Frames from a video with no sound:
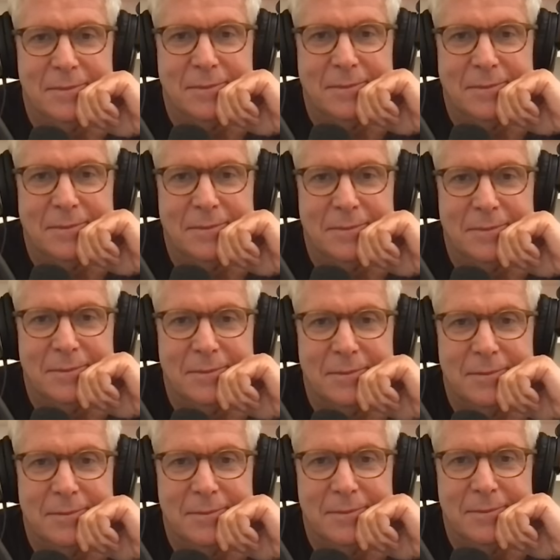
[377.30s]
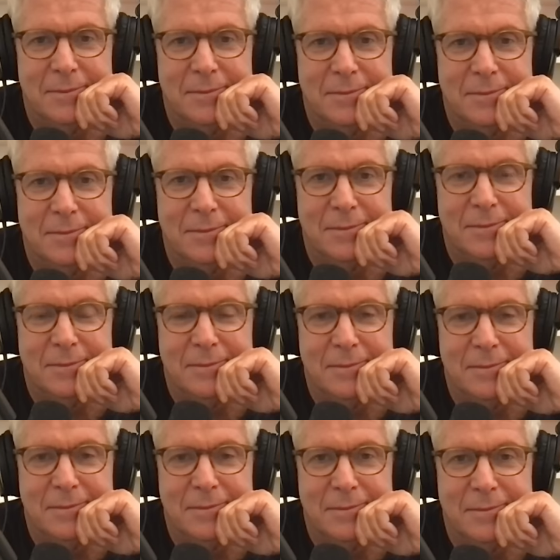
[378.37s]

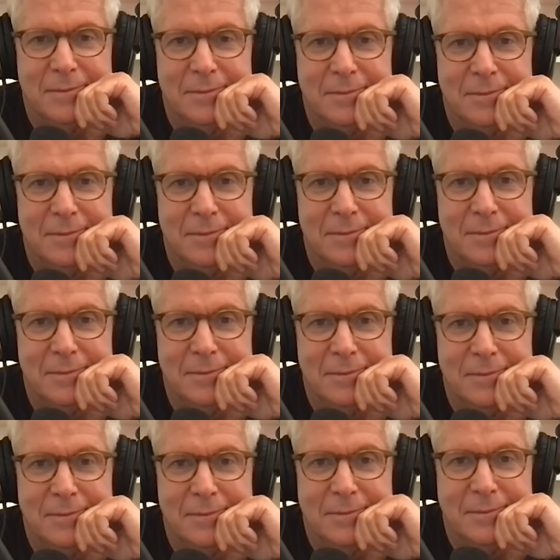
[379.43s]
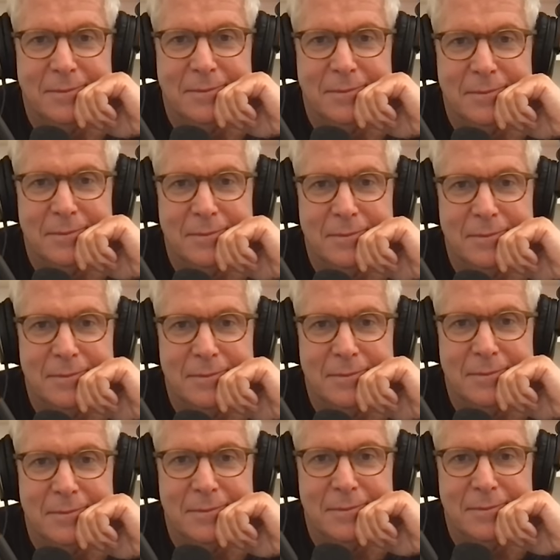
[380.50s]

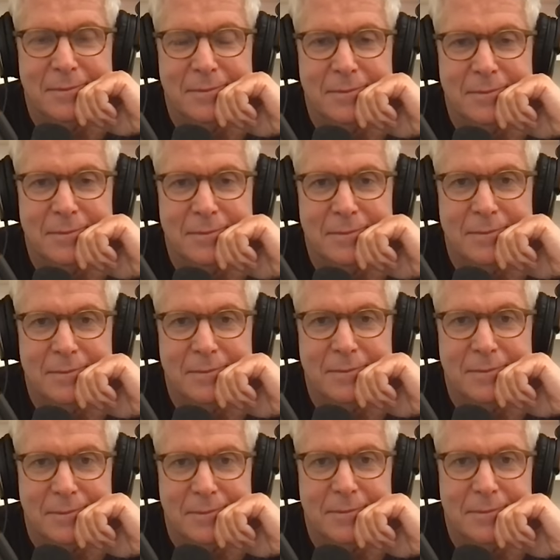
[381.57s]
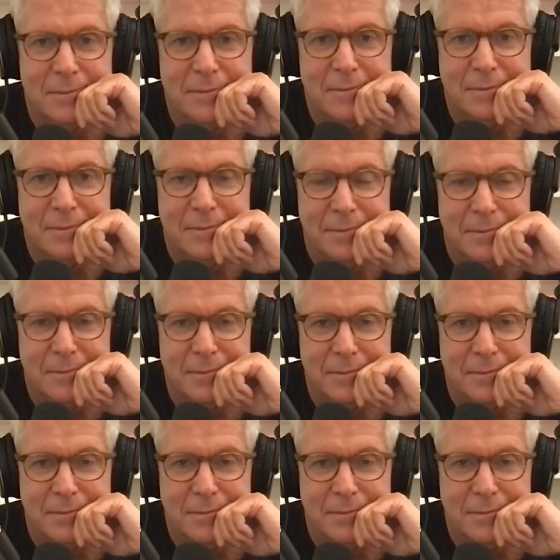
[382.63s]
[no speech]